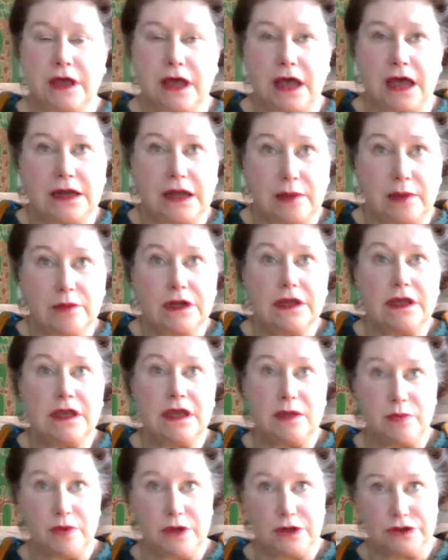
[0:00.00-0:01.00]
And I'm going to
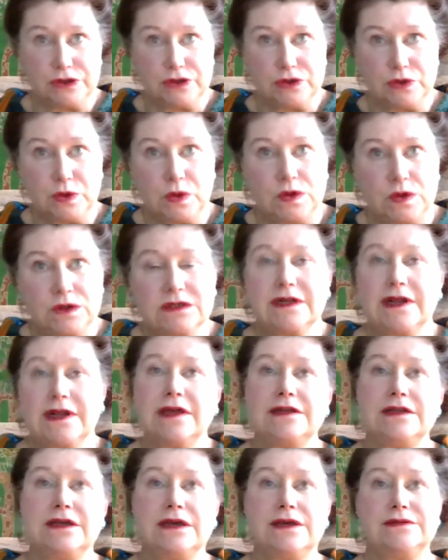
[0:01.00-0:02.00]
keep it short, and
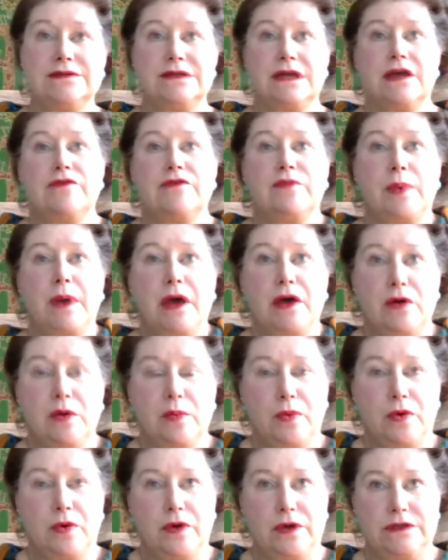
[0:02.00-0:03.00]
I don't have
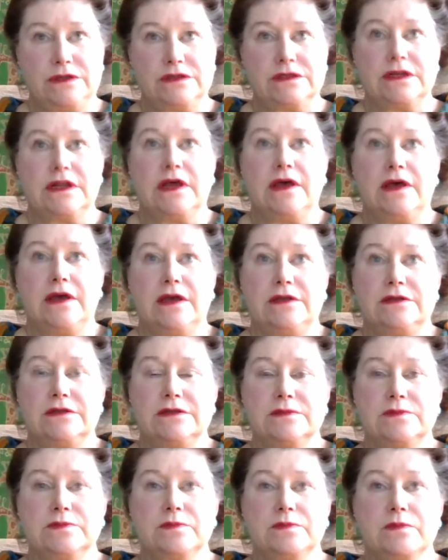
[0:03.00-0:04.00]
PowerPoint
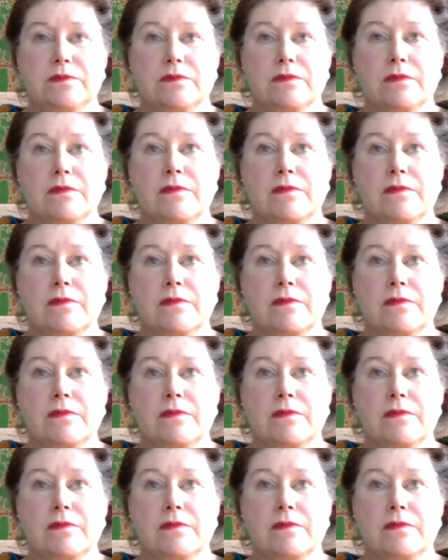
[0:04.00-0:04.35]
slides.